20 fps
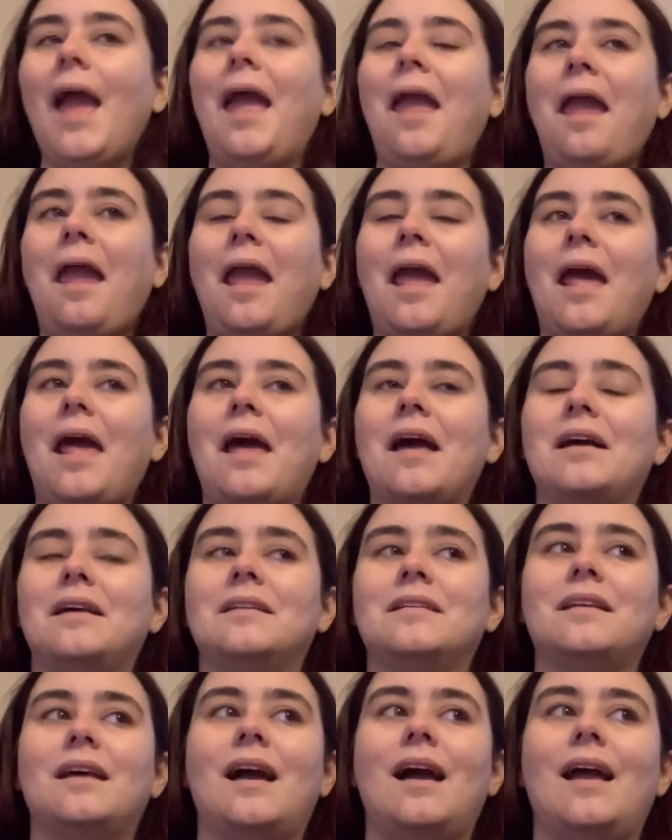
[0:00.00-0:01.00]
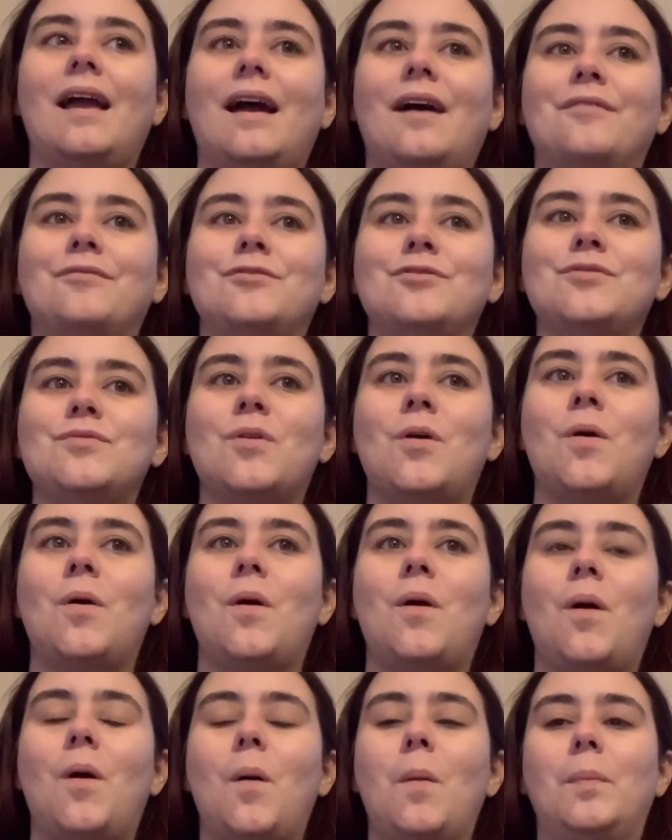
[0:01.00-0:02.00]
and I have to
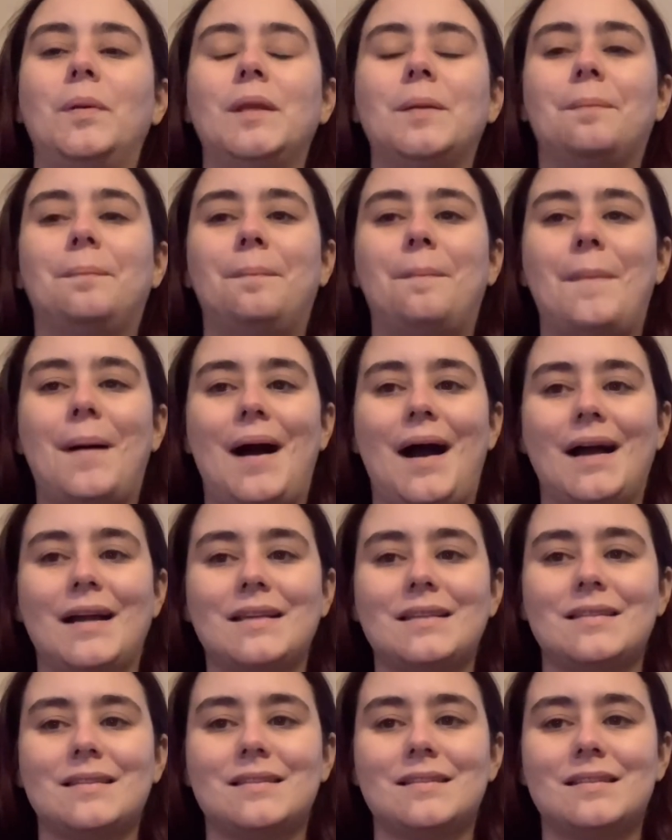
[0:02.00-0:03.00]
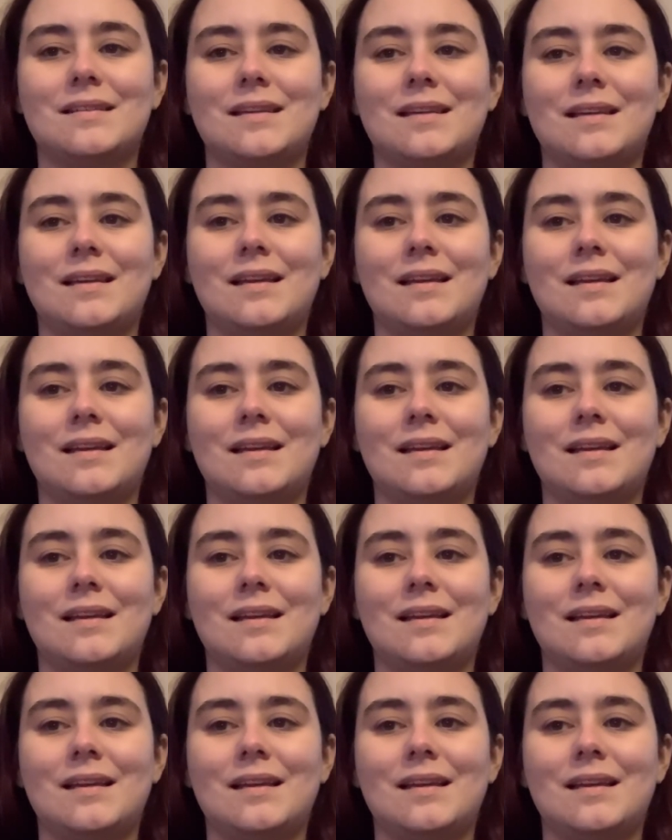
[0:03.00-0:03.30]
open the box